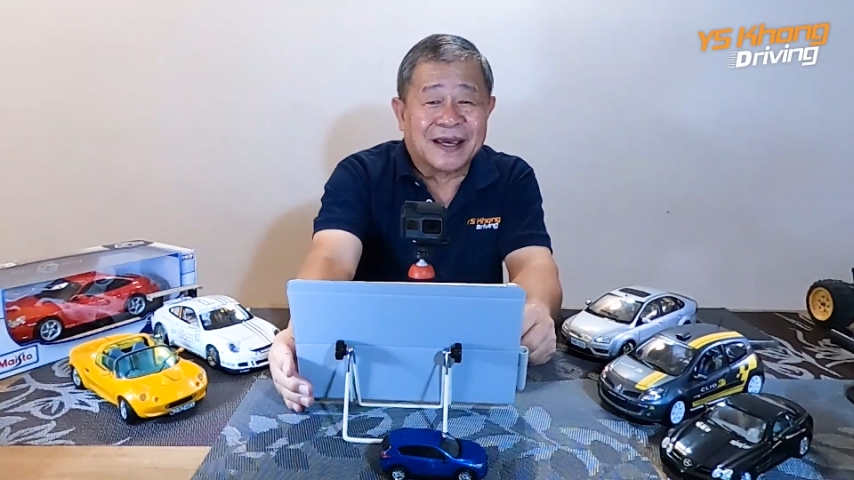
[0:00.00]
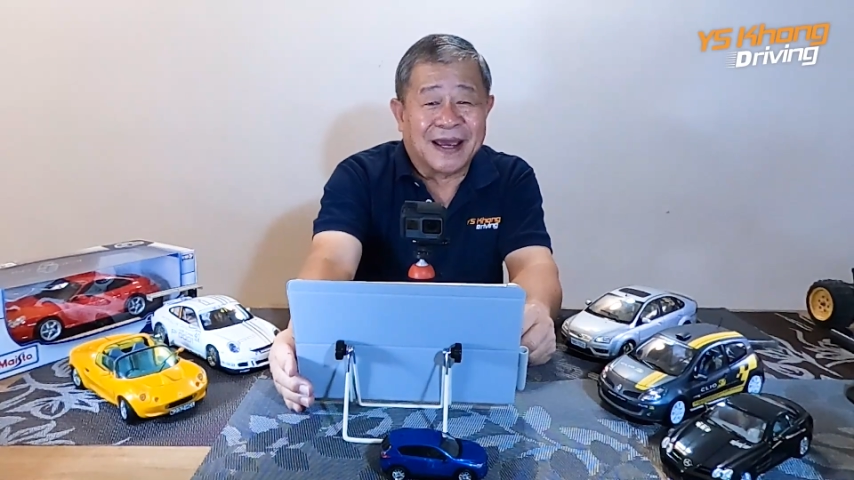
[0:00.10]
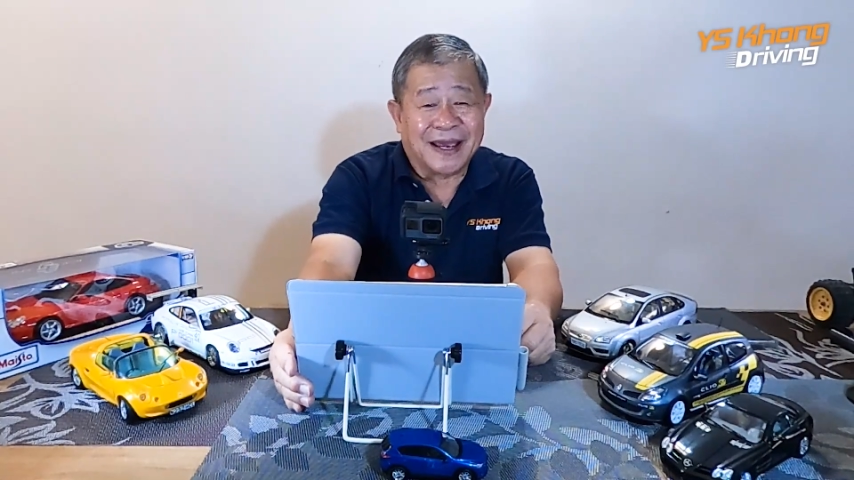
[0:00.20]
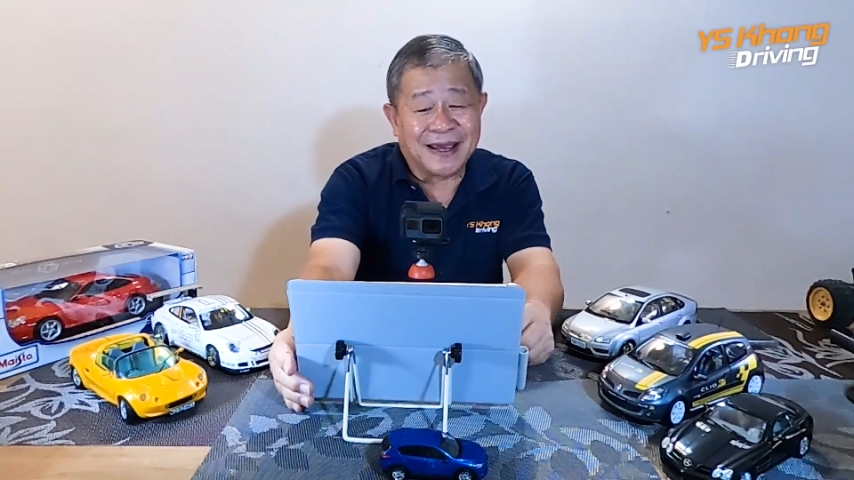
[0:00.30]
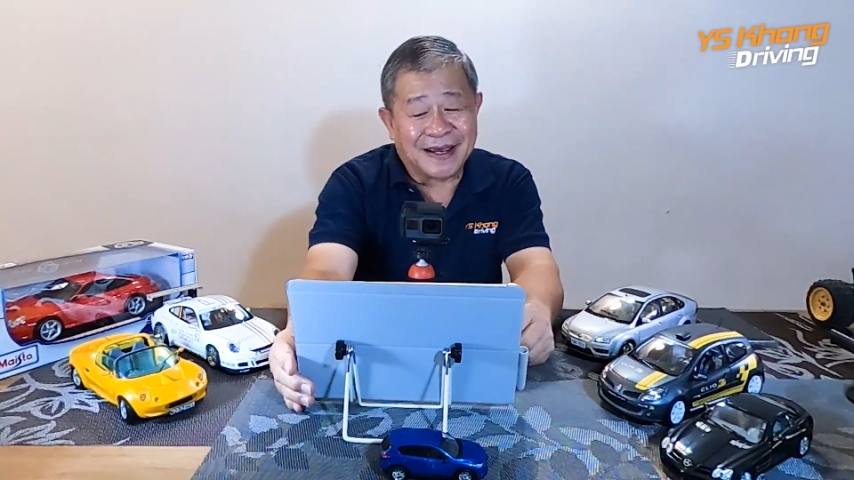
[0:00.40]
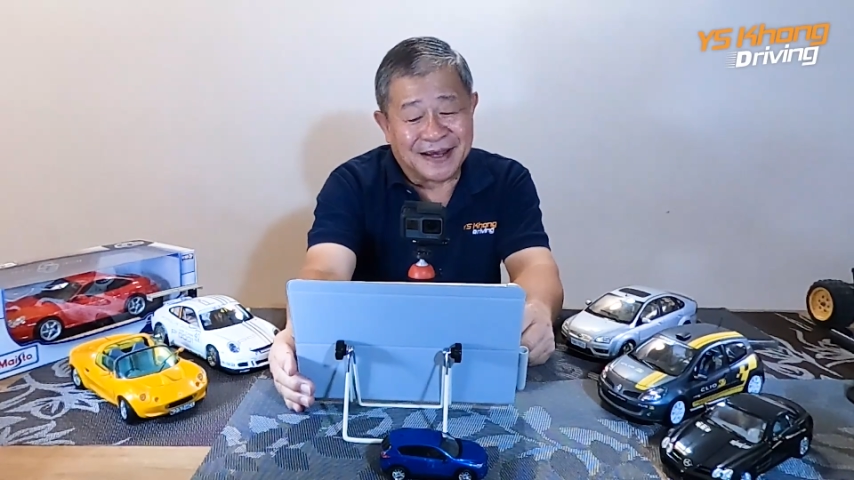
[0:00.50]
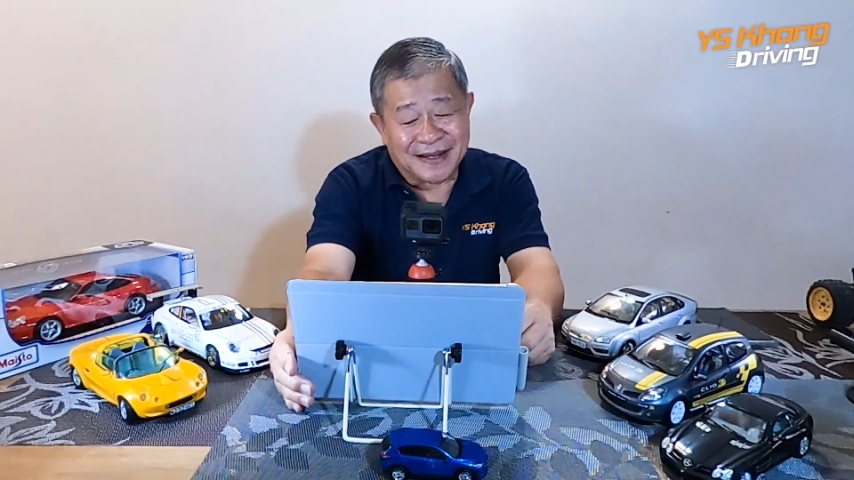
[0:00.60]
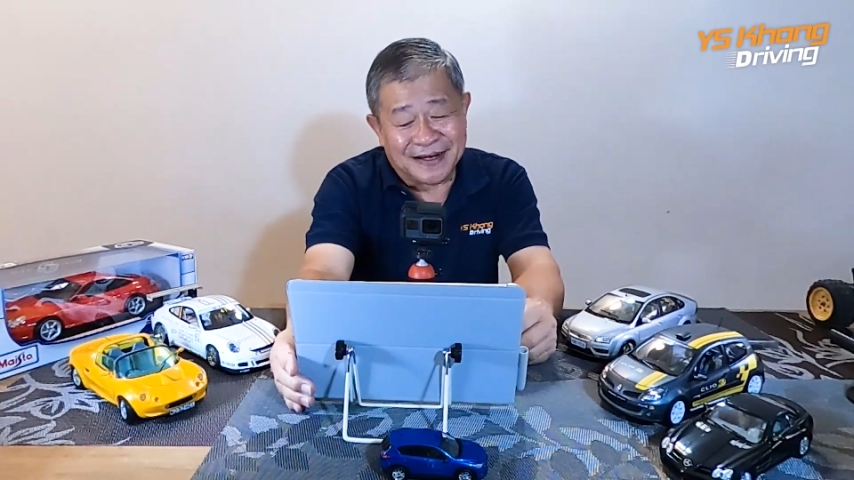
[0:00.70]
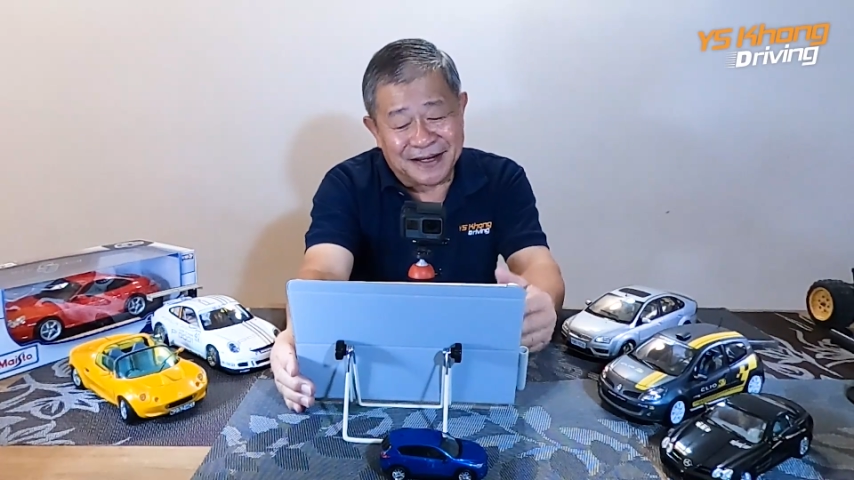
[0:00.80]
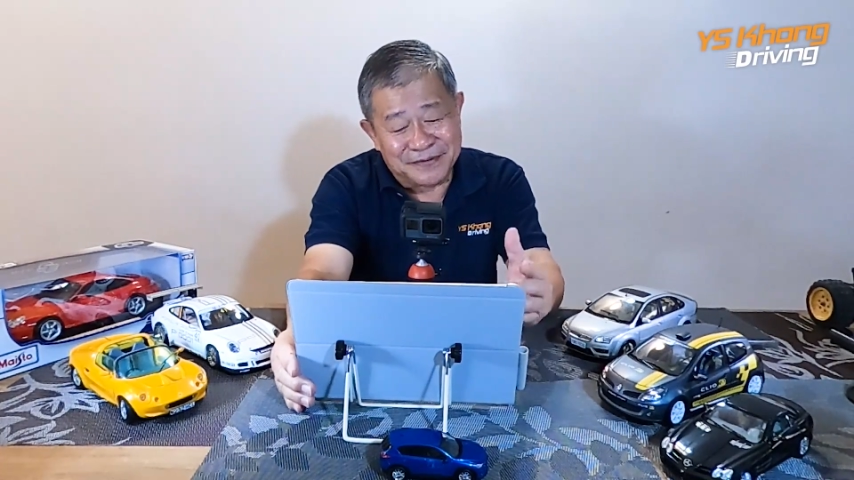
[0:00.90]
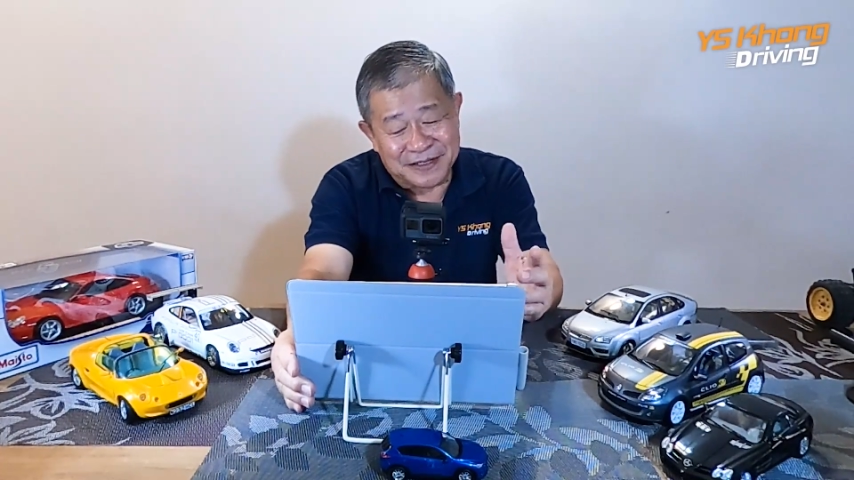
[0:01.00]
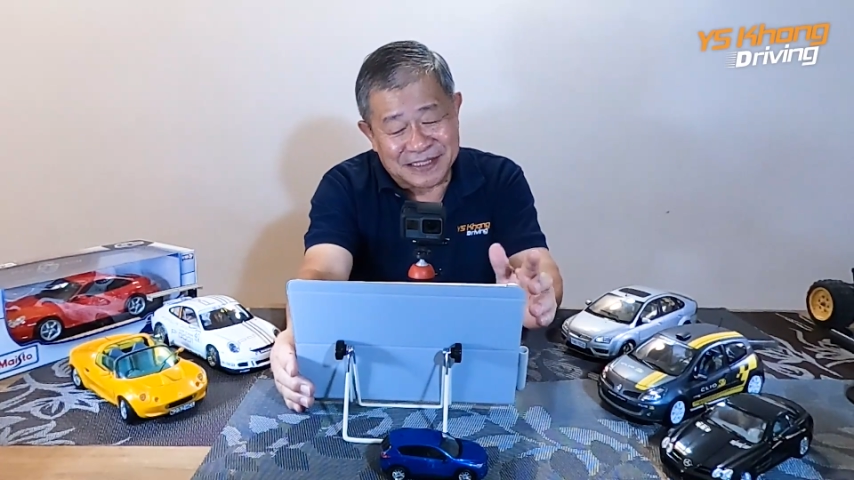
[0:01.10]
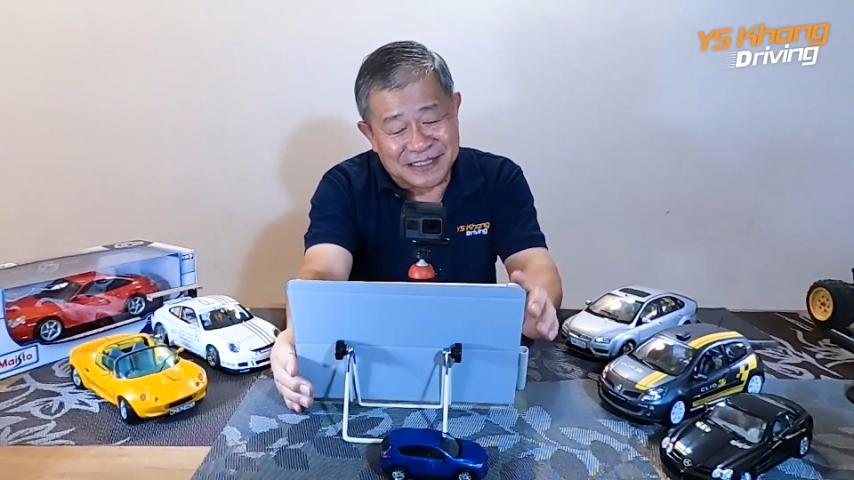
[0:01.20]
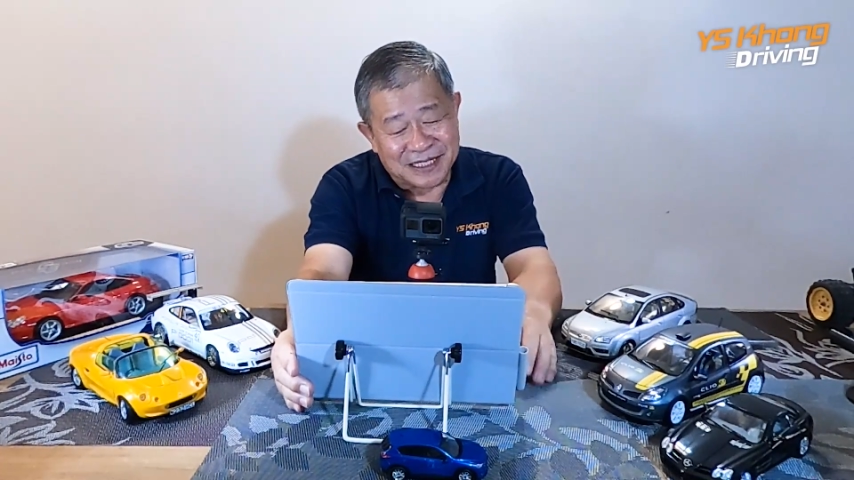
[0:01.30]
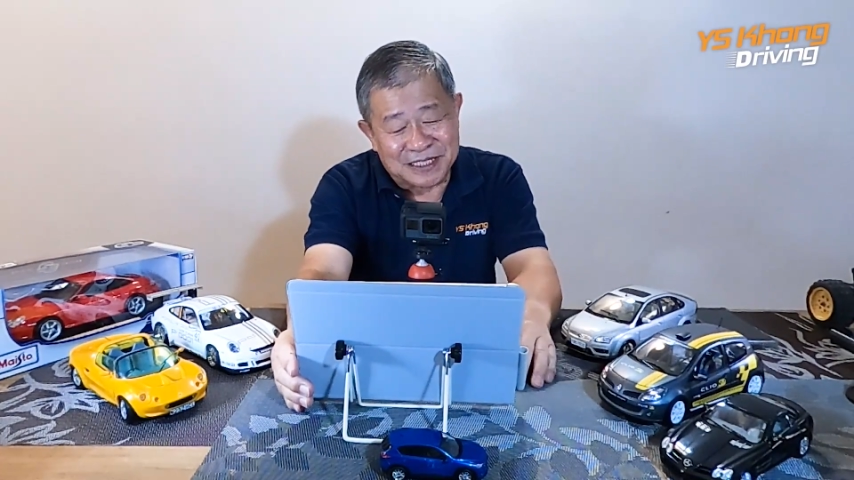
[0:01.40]
And it
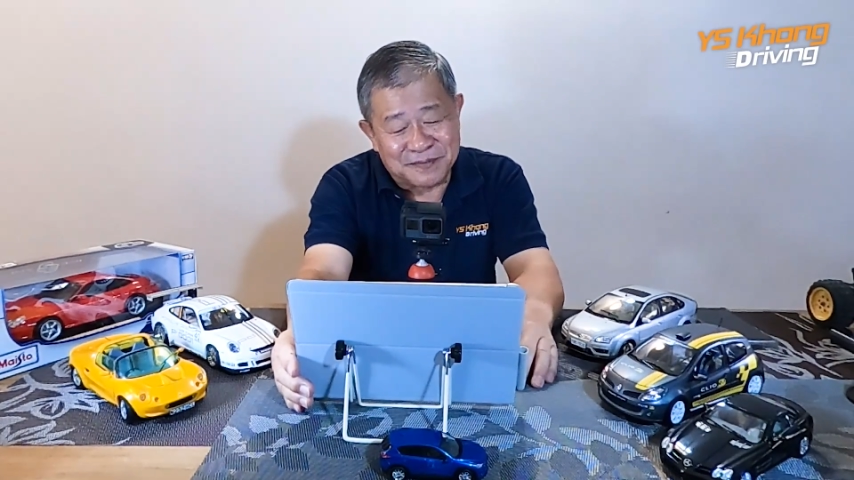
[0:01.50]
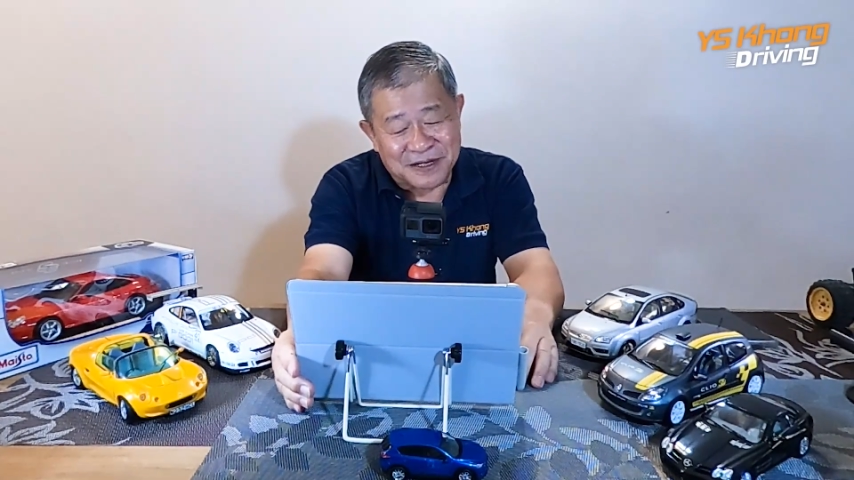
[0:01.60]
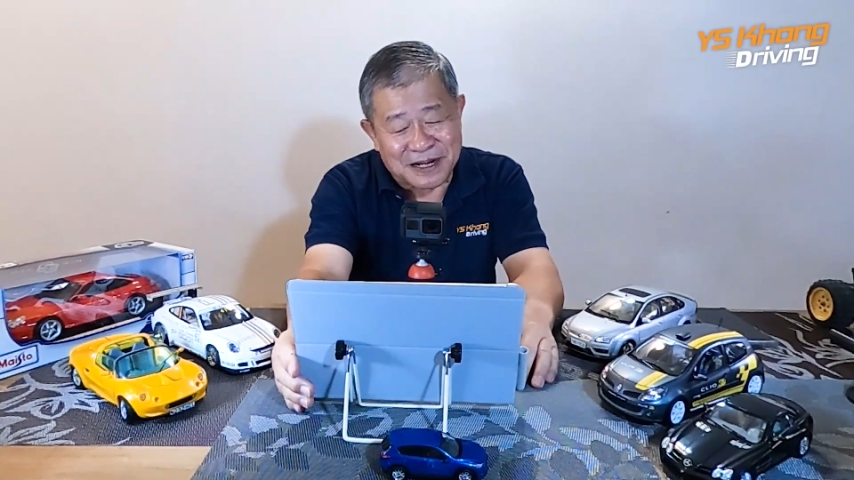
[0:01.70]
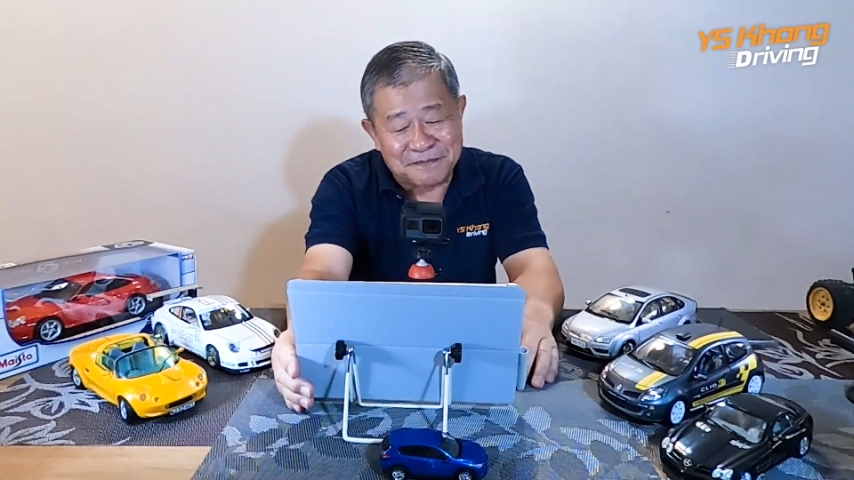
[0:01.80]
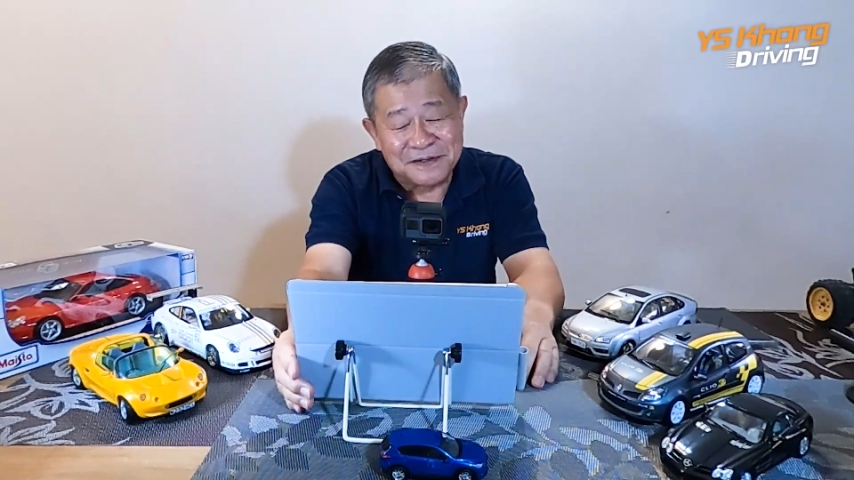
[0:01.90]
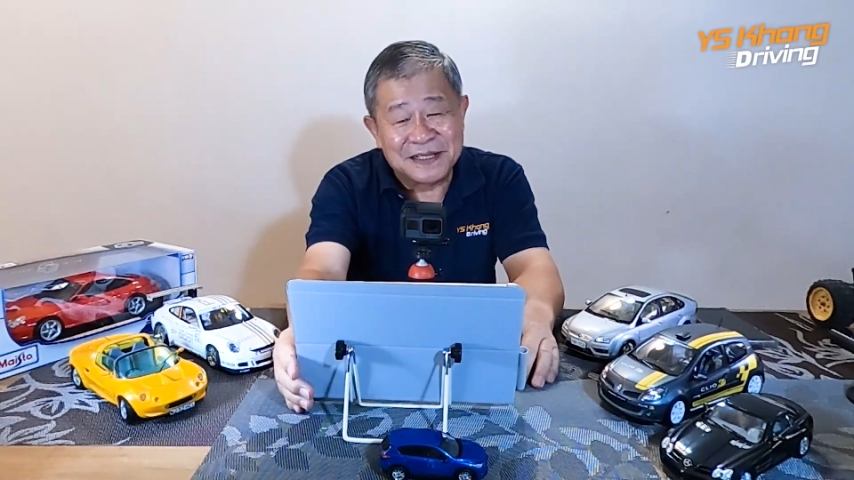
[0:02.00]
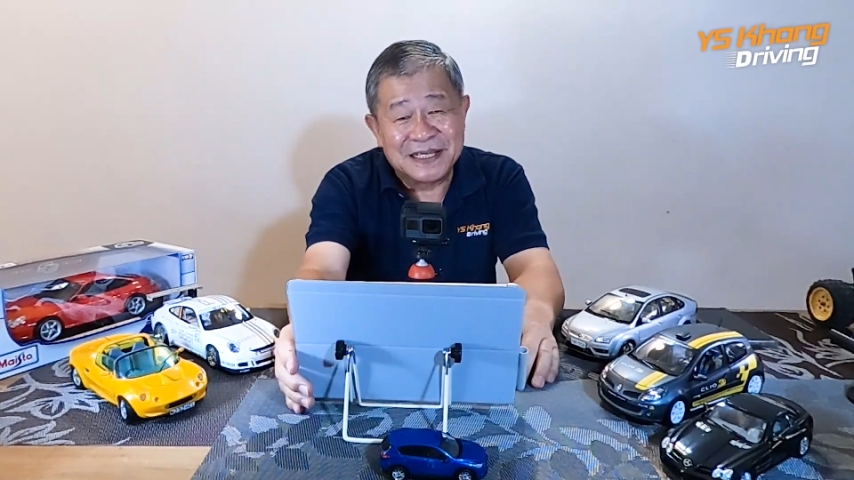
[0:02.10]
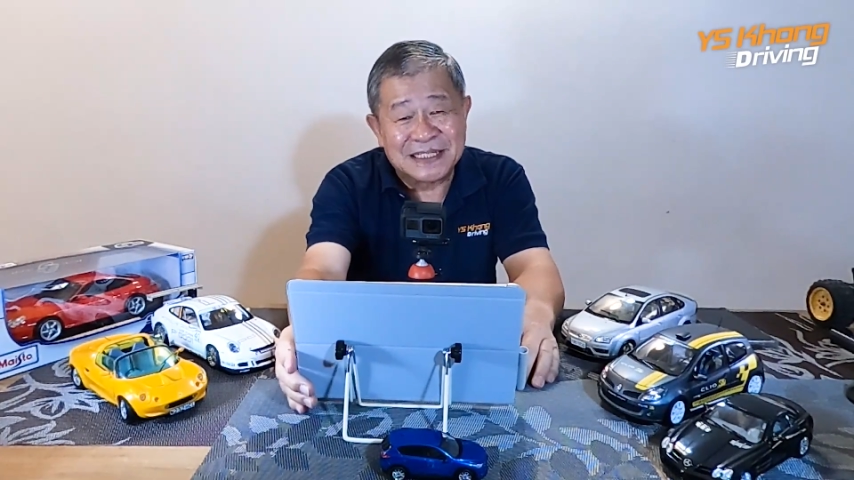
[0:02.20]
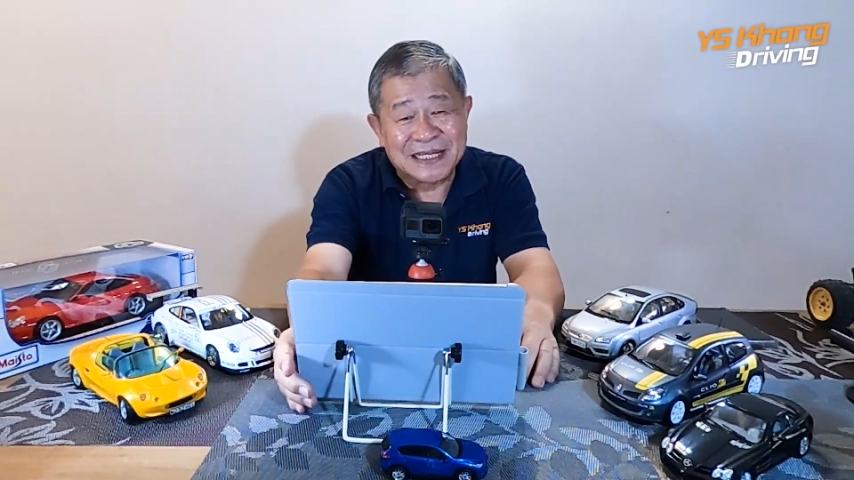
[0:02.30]
was just about a couple of years